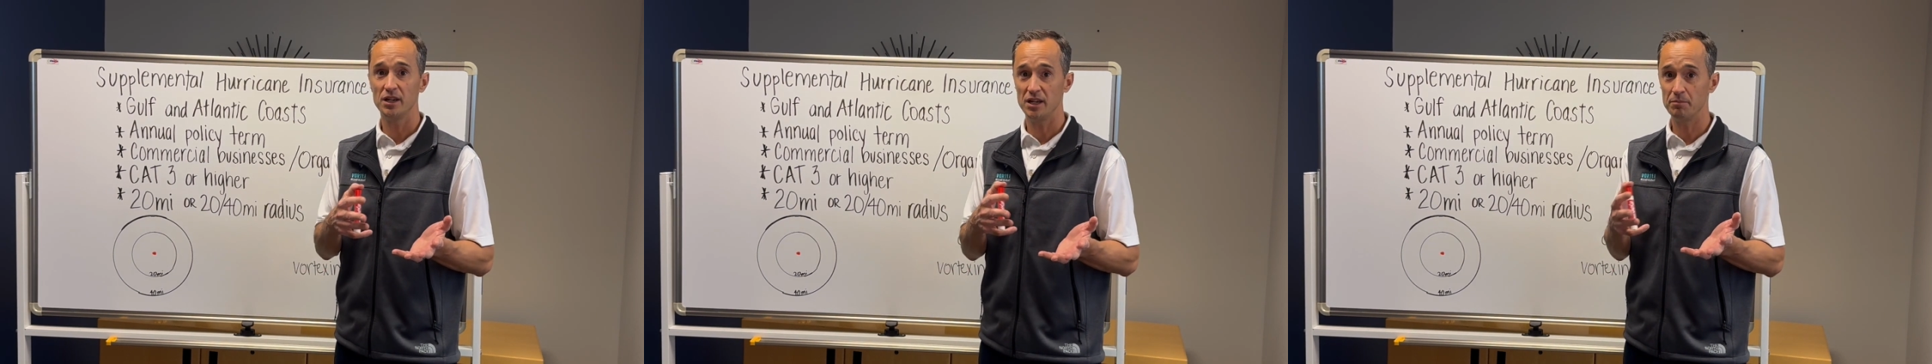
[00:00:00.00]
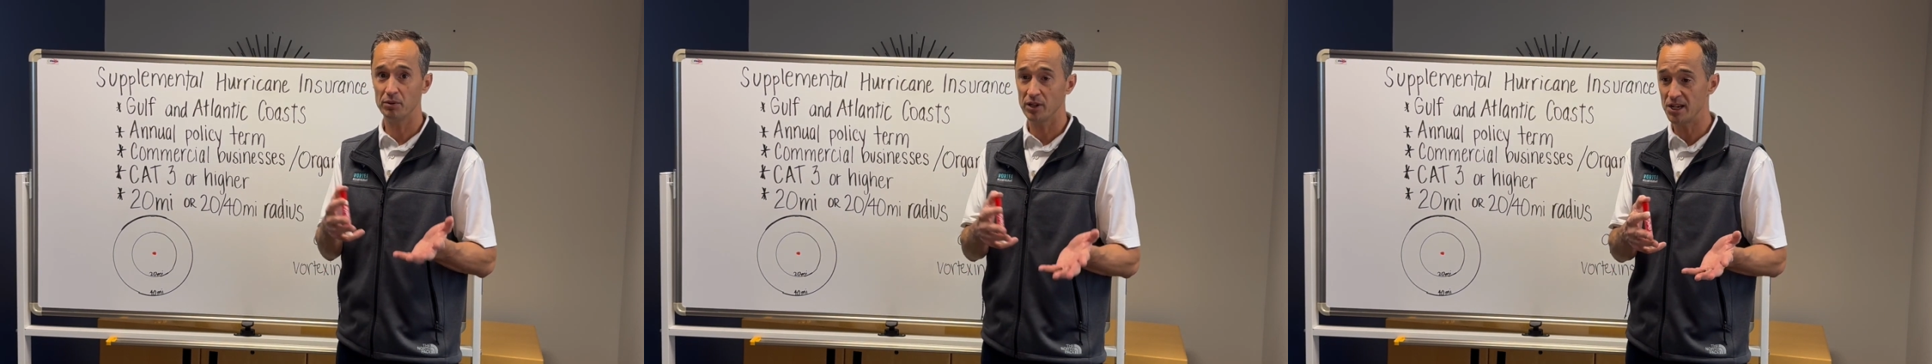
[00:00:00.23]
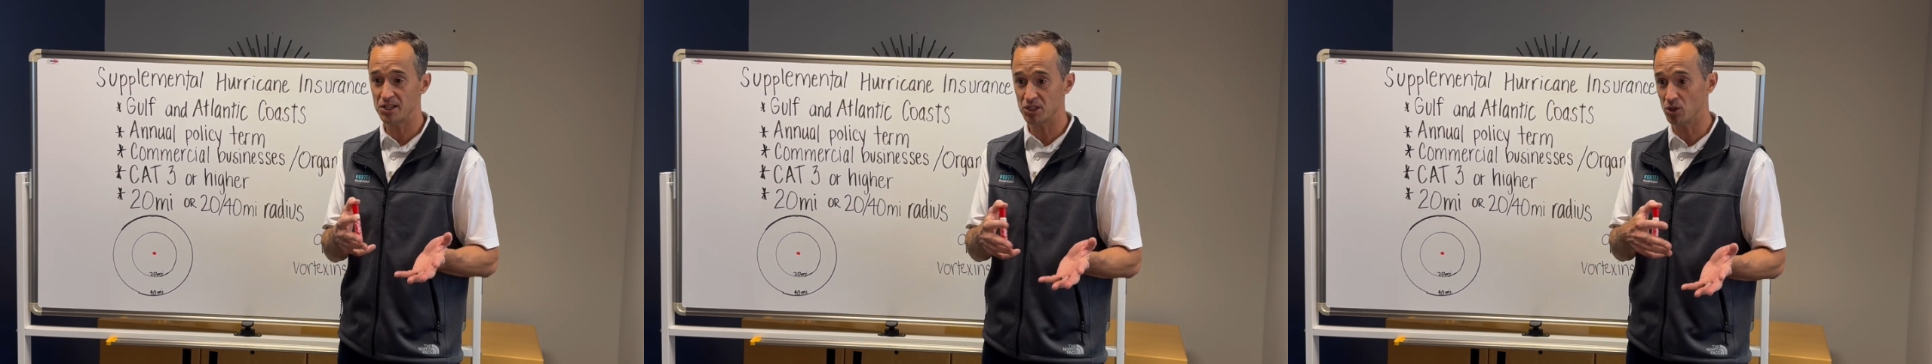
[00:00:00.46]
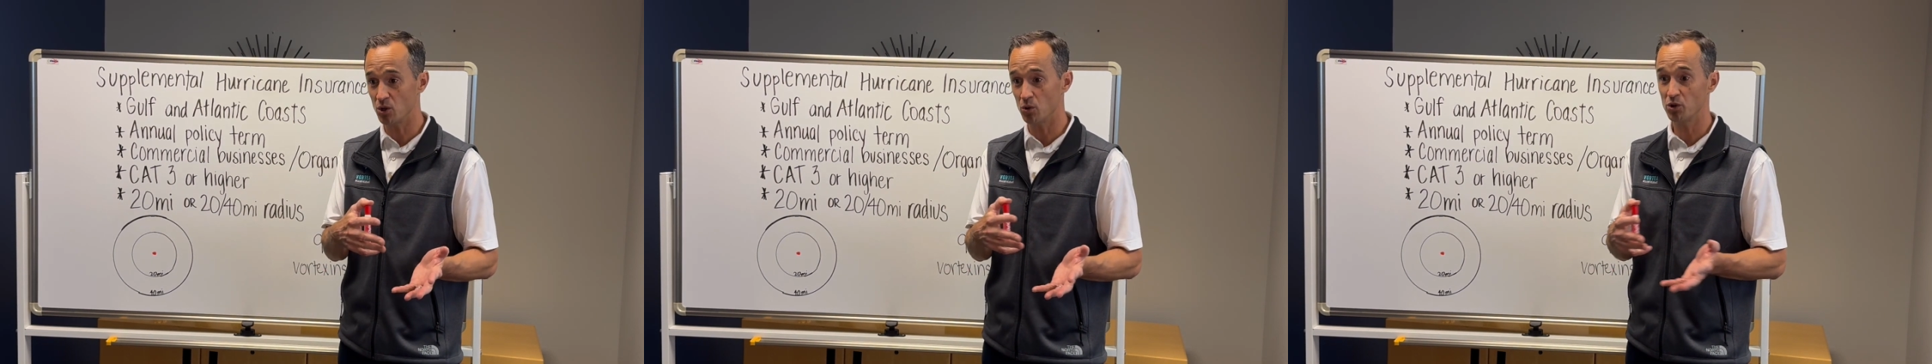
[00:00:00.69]
in place
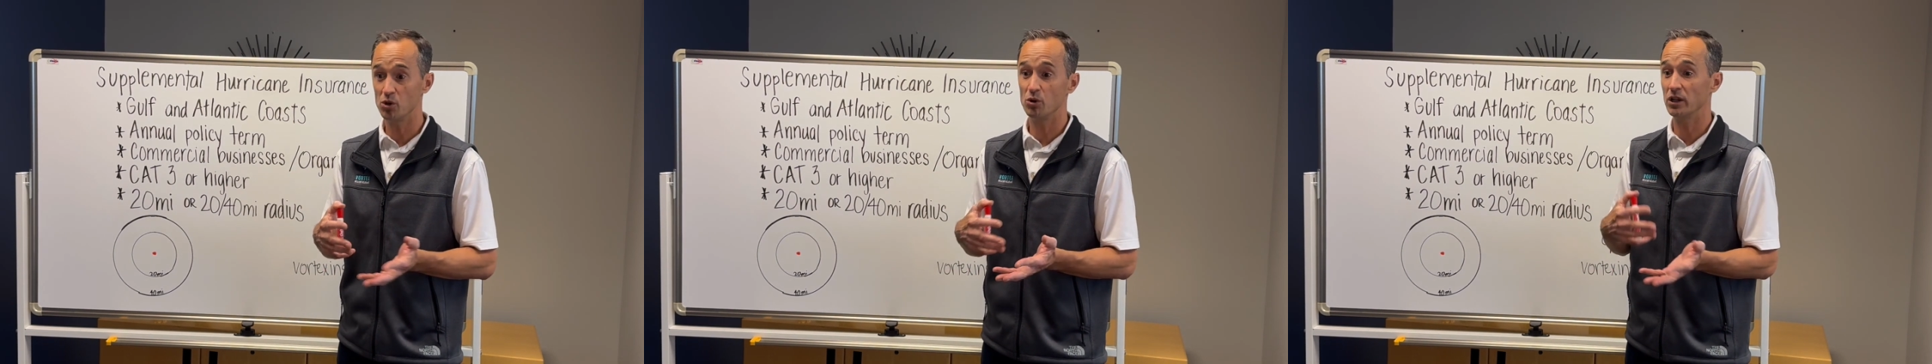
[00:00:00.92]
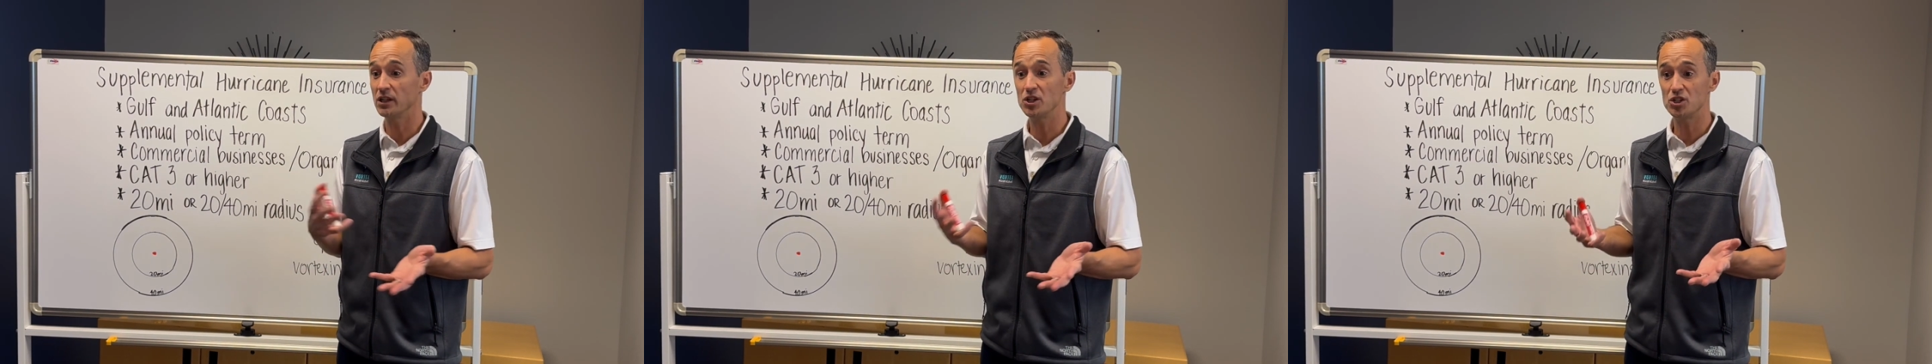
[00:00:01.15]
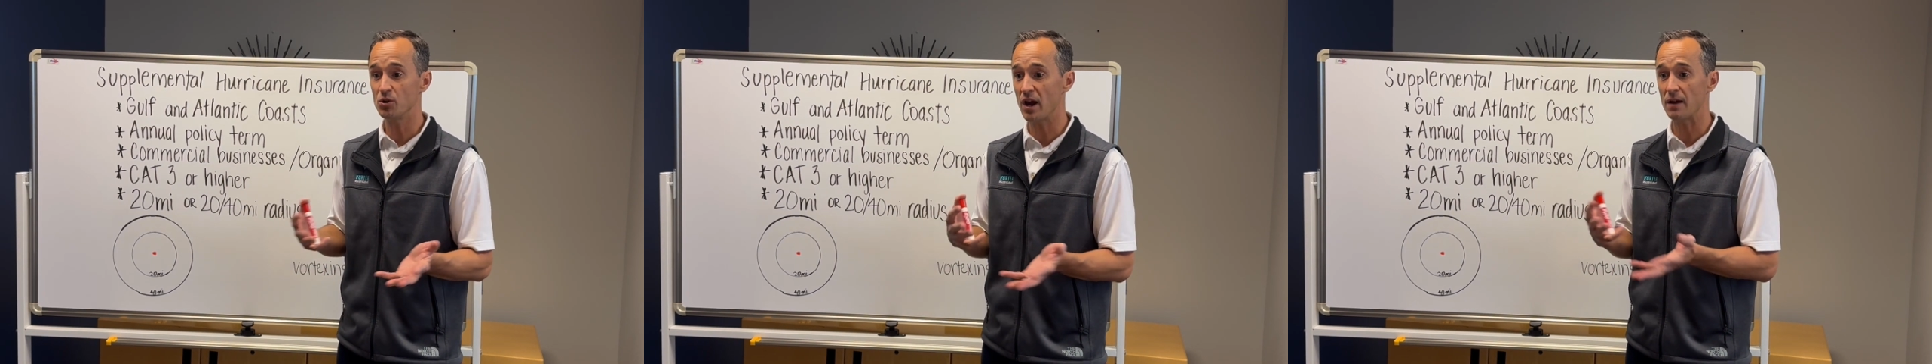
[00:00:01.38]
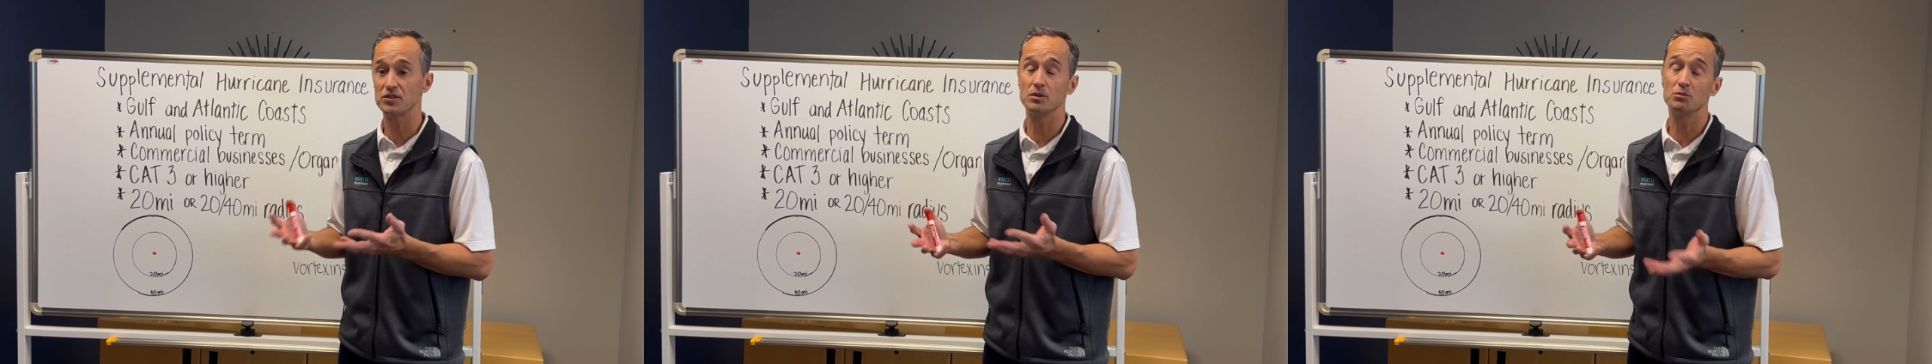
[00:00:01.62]
so at least you
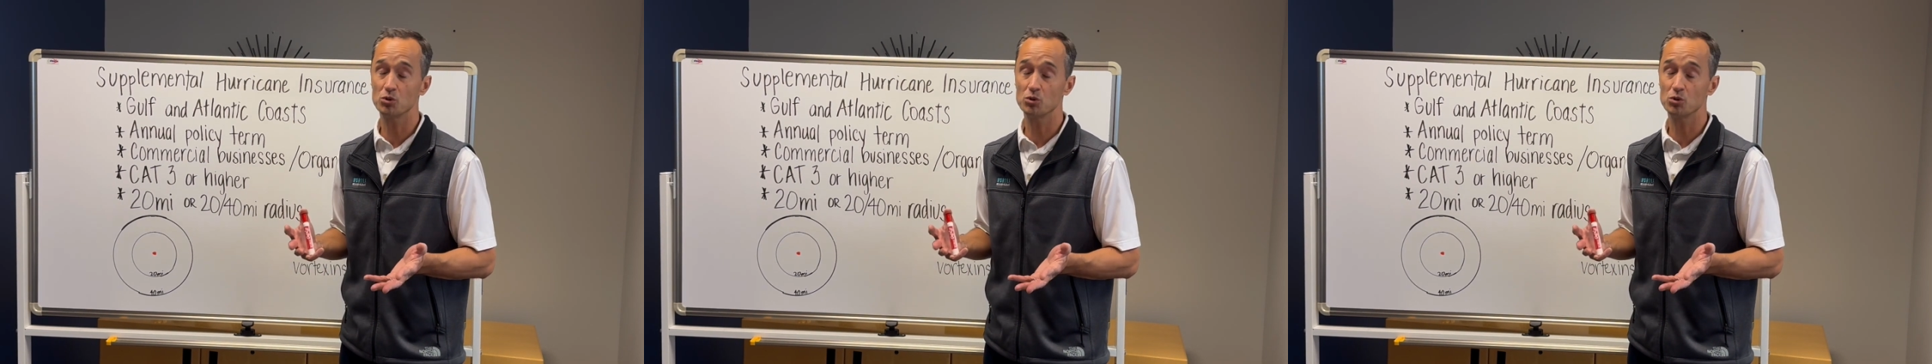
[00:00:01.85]
have some